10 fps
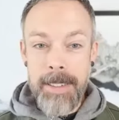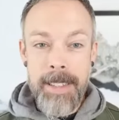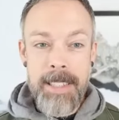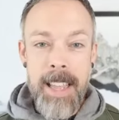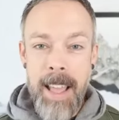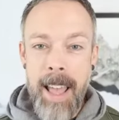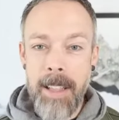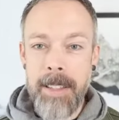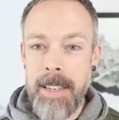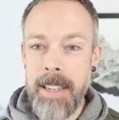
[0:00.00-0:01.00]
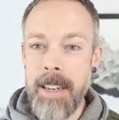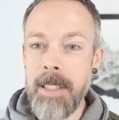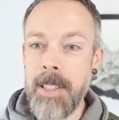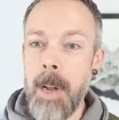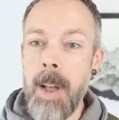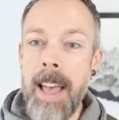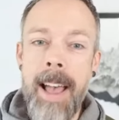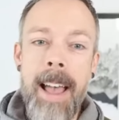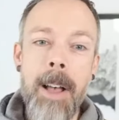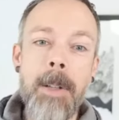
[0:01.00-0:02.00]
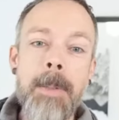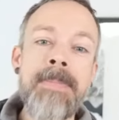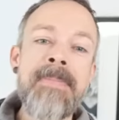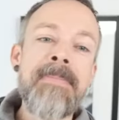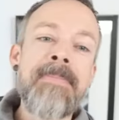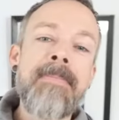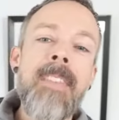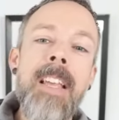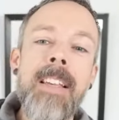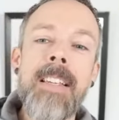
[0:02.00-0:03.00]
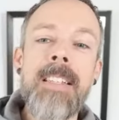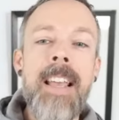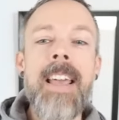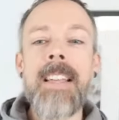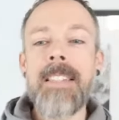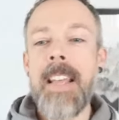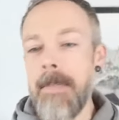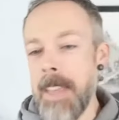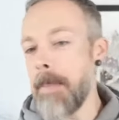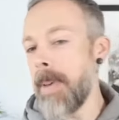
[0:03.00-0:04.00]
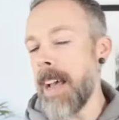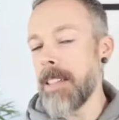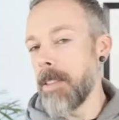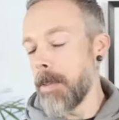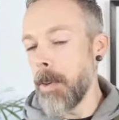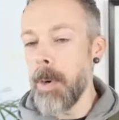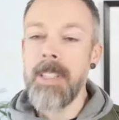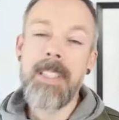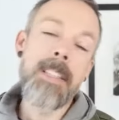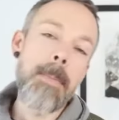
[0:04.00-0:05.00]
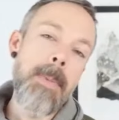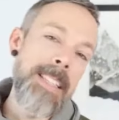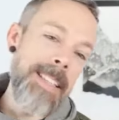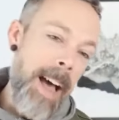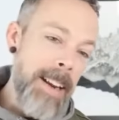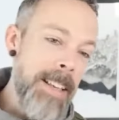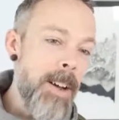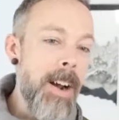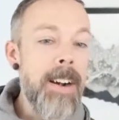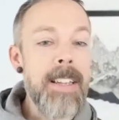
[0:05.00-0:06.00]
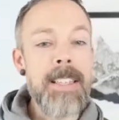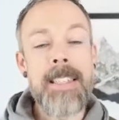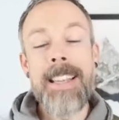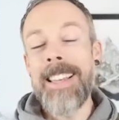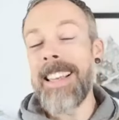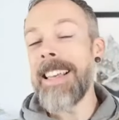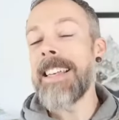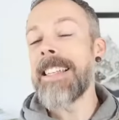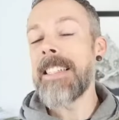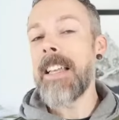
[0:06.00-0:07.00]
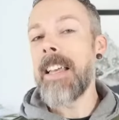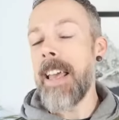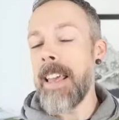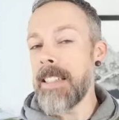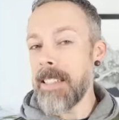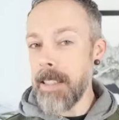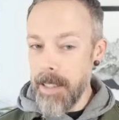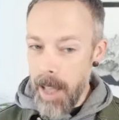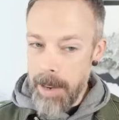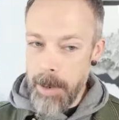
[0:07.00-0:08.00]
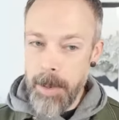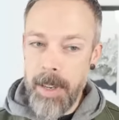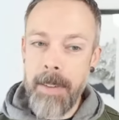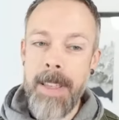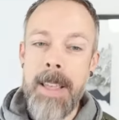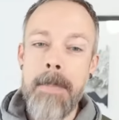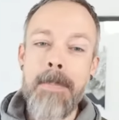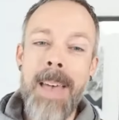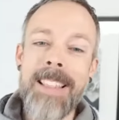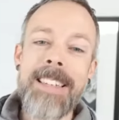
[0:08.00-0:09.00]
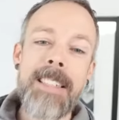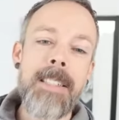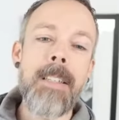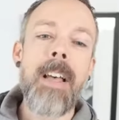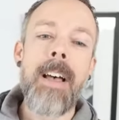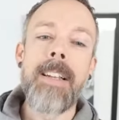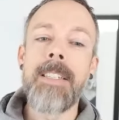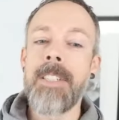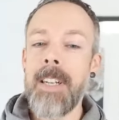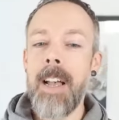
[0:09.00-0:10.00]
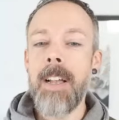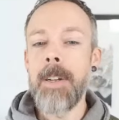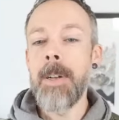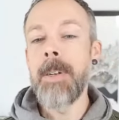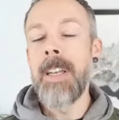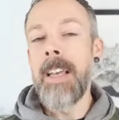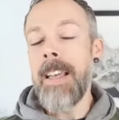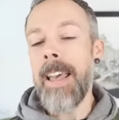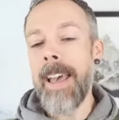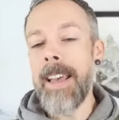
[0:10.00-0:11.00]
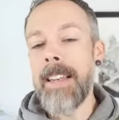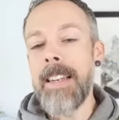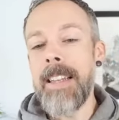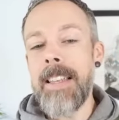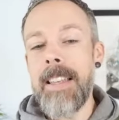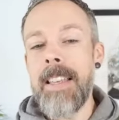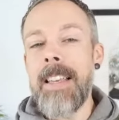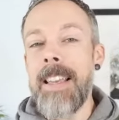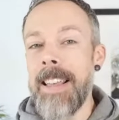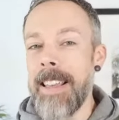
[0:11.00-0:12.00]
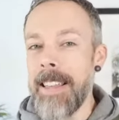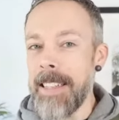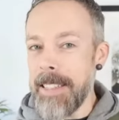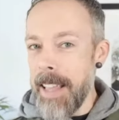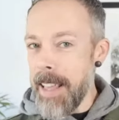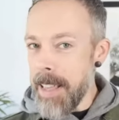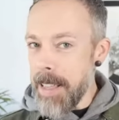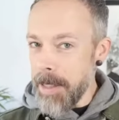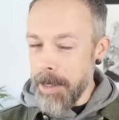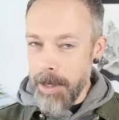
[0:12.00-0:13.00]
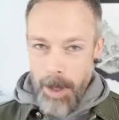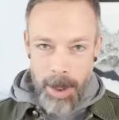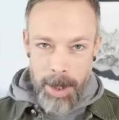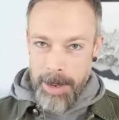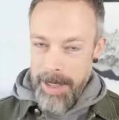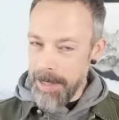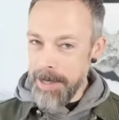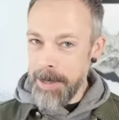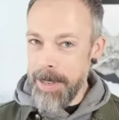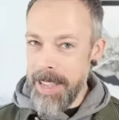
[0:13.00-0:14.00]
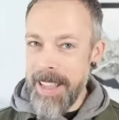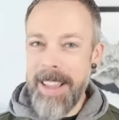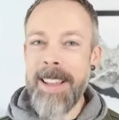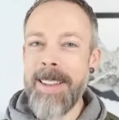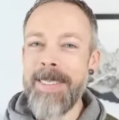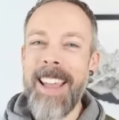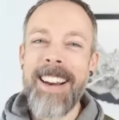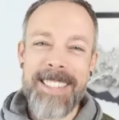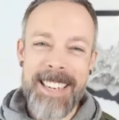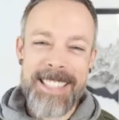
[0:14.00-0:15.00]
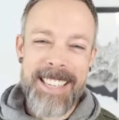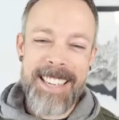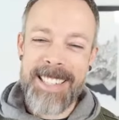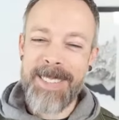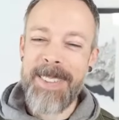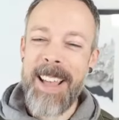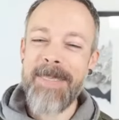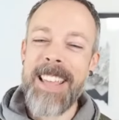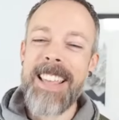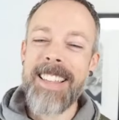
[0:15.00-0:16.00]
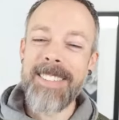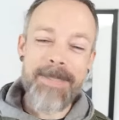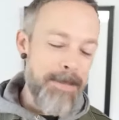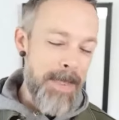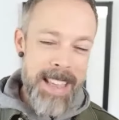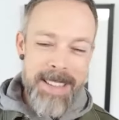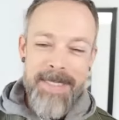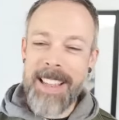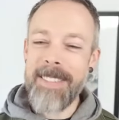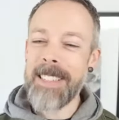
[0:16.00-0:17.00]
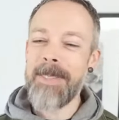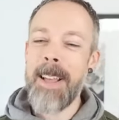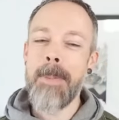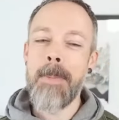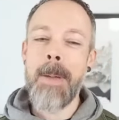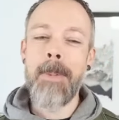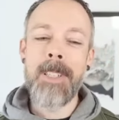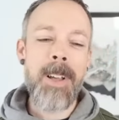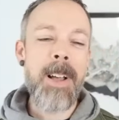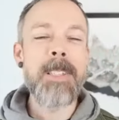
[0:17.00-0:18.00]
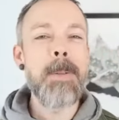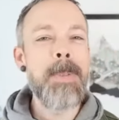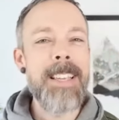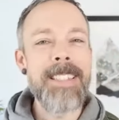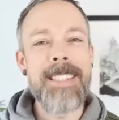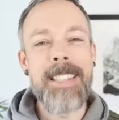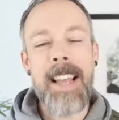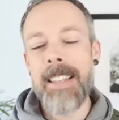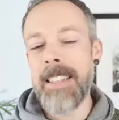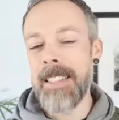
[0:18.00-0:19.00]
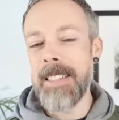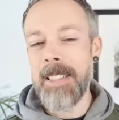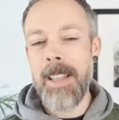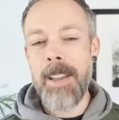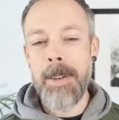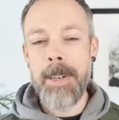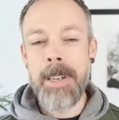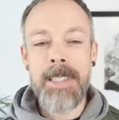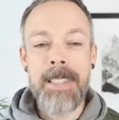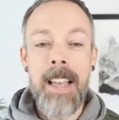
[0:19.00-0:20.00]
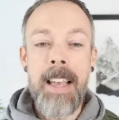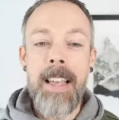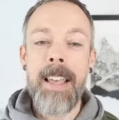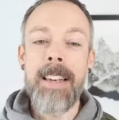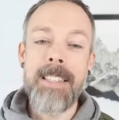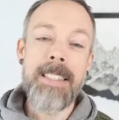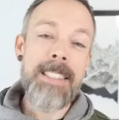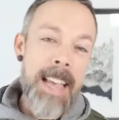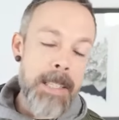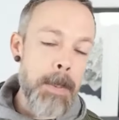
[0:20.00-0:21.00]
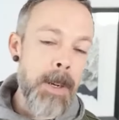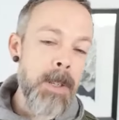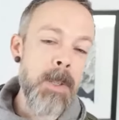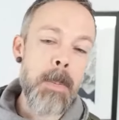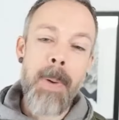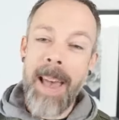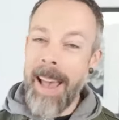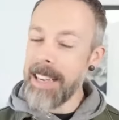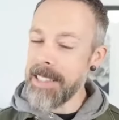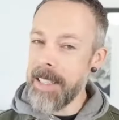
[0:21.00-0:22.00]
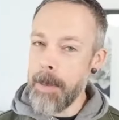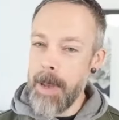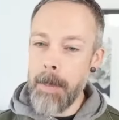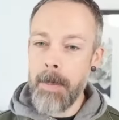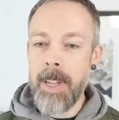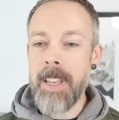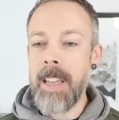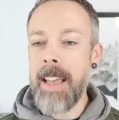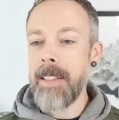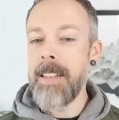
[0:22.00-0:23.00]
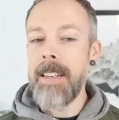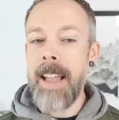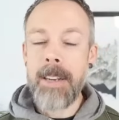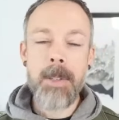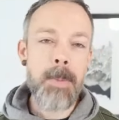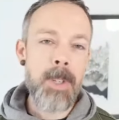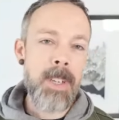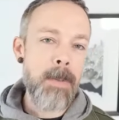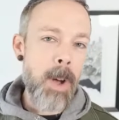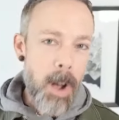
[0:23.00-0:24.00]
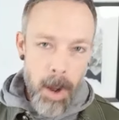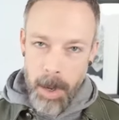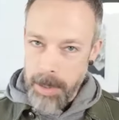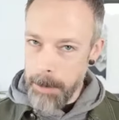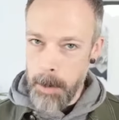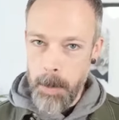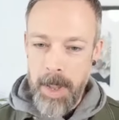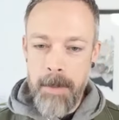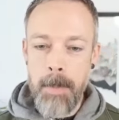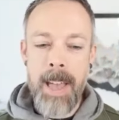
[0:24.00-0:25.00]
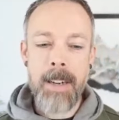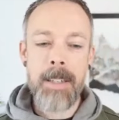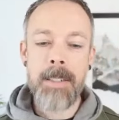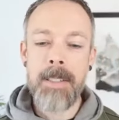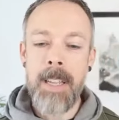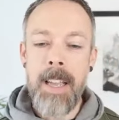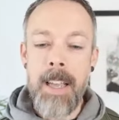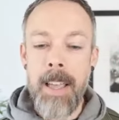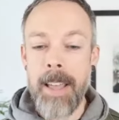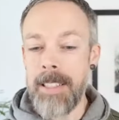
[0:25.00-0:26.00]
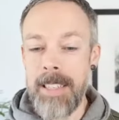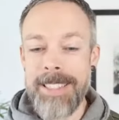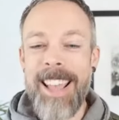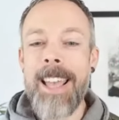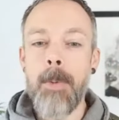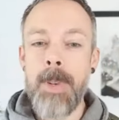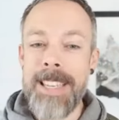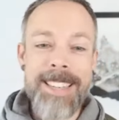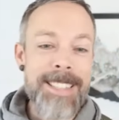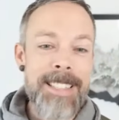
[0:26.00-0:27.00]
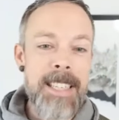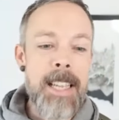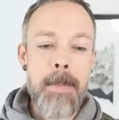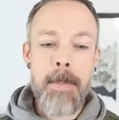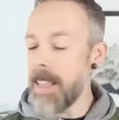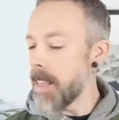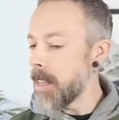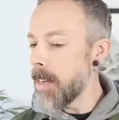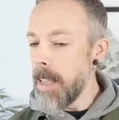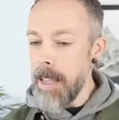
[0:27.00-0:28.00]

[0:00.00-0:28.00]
let's get Al in here. So, Al is a Sam Villa ambassador, of course. He's a Mizani artist. He is a salon owner of Embellish Salon in Chicago. And he is a long history of hairdressing in his family, many, many of his family members also being stylists and salon owners. And he's a expert who's passionate about bringing out the natural beauty of all different wave patterns. And today we get to see him in